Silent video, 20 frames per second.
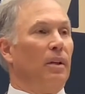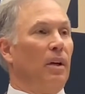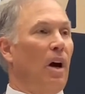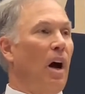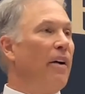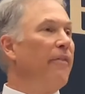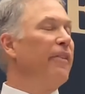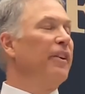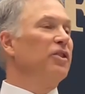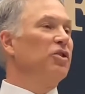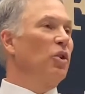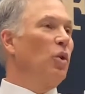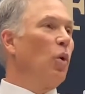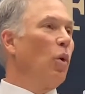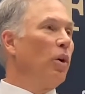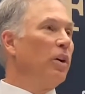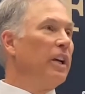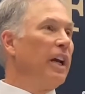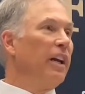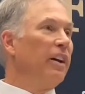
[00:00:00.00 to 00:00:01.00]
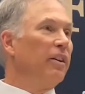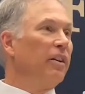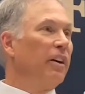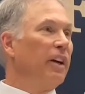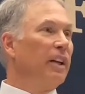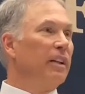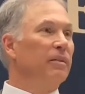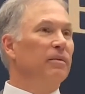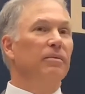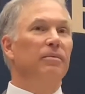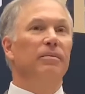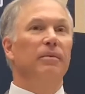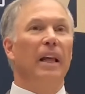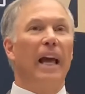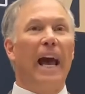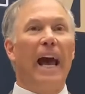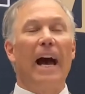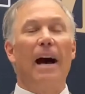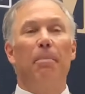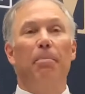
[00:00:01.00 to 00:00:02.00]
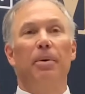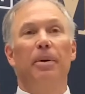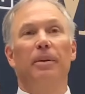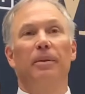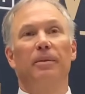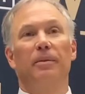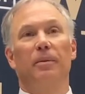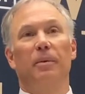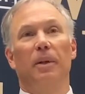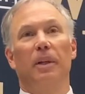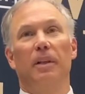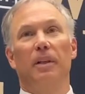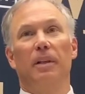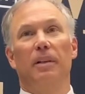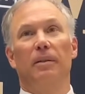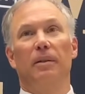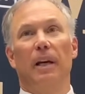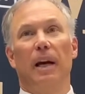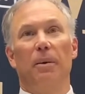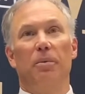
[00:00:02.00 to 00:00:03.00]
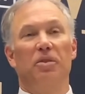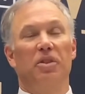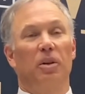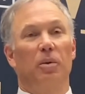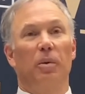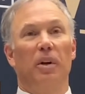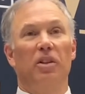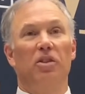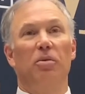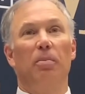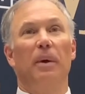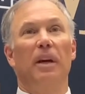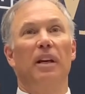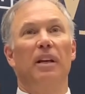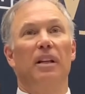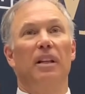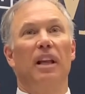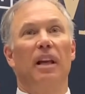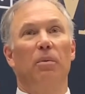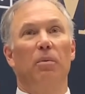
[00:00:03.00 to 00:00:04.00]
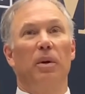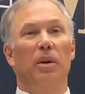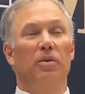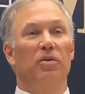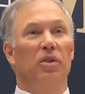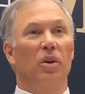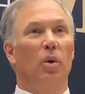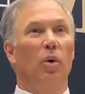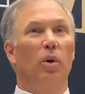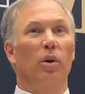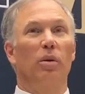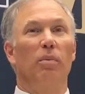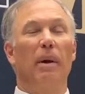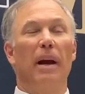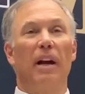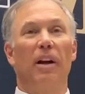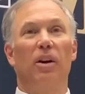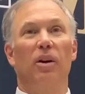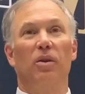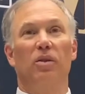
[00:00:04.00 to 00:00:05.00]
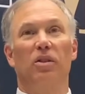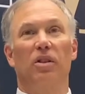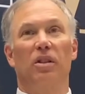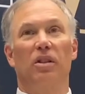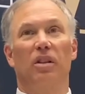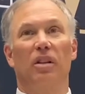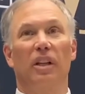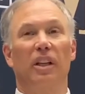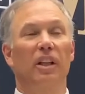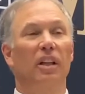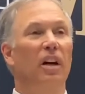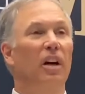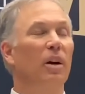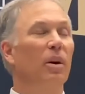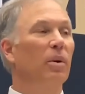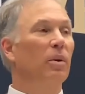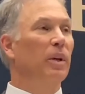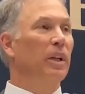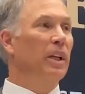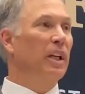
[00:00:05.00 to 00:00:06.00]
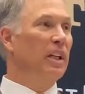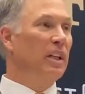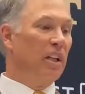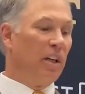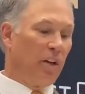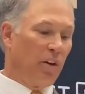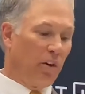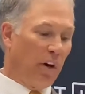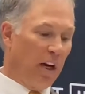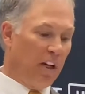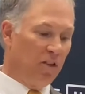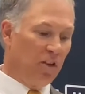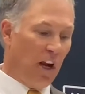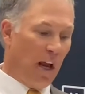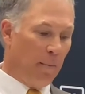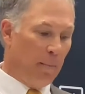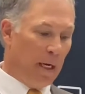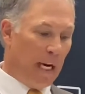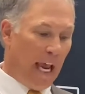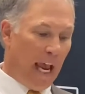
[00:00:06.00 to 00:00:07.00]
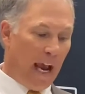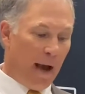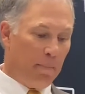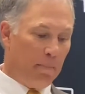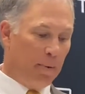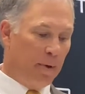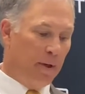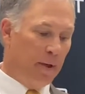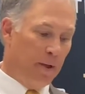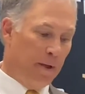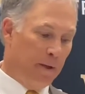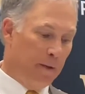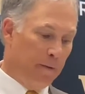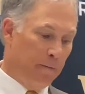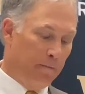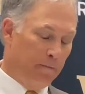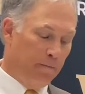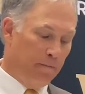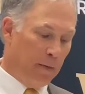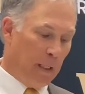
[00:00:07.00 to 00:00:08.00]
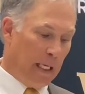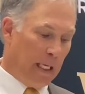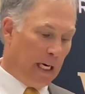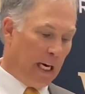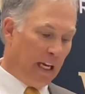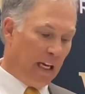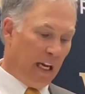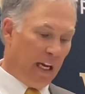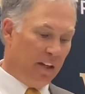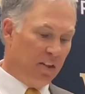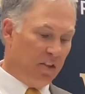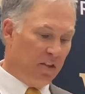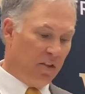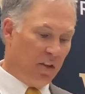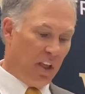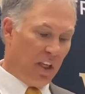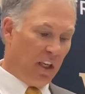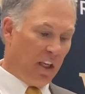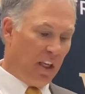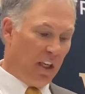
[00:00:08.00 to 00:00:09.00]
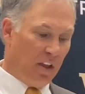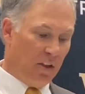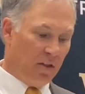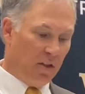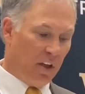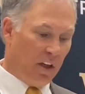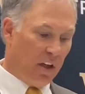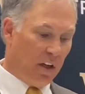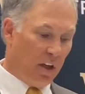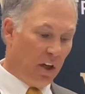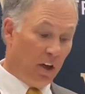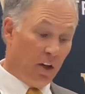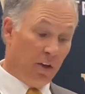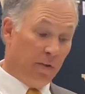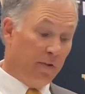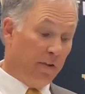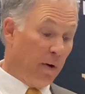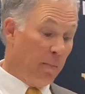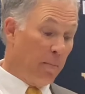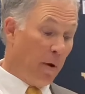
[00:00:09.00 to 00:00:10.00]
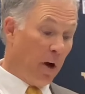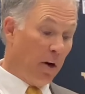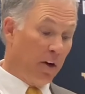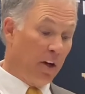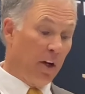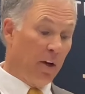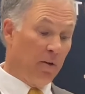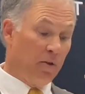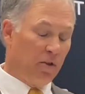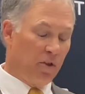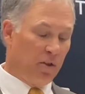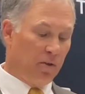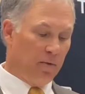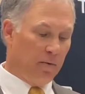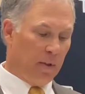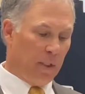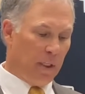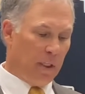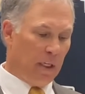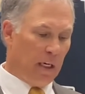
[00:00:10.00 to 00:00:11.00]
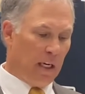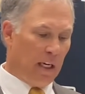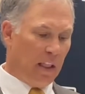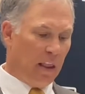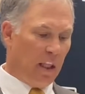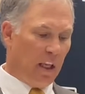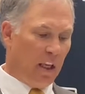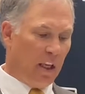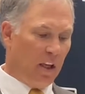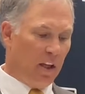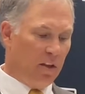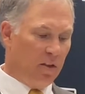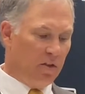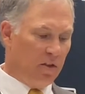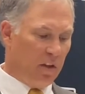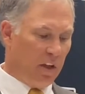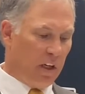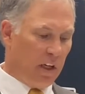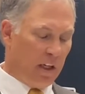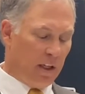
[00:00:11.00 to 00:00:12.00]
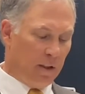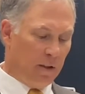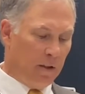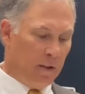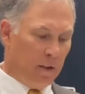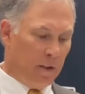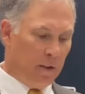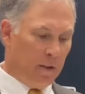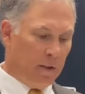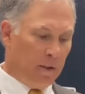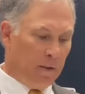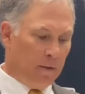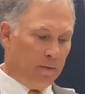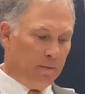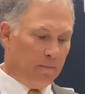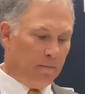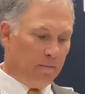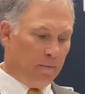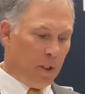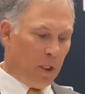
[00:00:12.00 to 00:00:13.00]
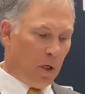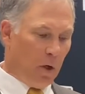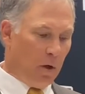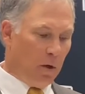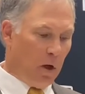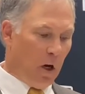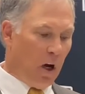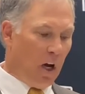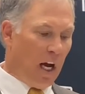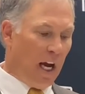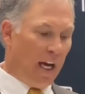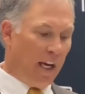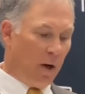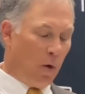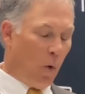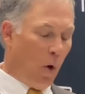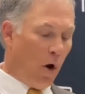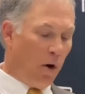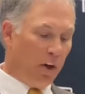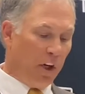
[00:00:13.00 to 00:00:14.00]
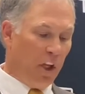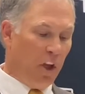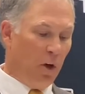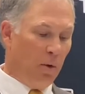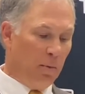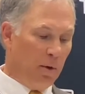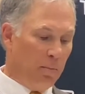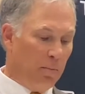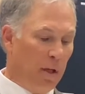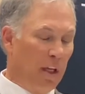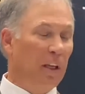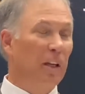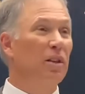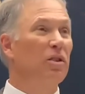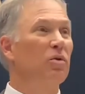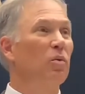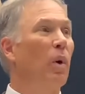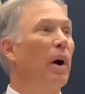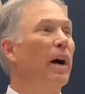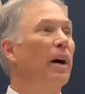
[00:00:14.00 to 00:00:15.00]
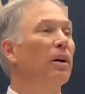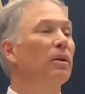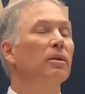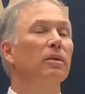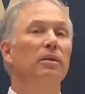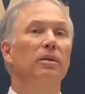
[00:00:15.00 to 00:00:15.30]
offensive coordinator at App, when I was at Richmond, and then when he was the quarterback coach at Toledo, and he did a great job at App. And I just think he's a good football coach. And I think he's a high quality human being as well.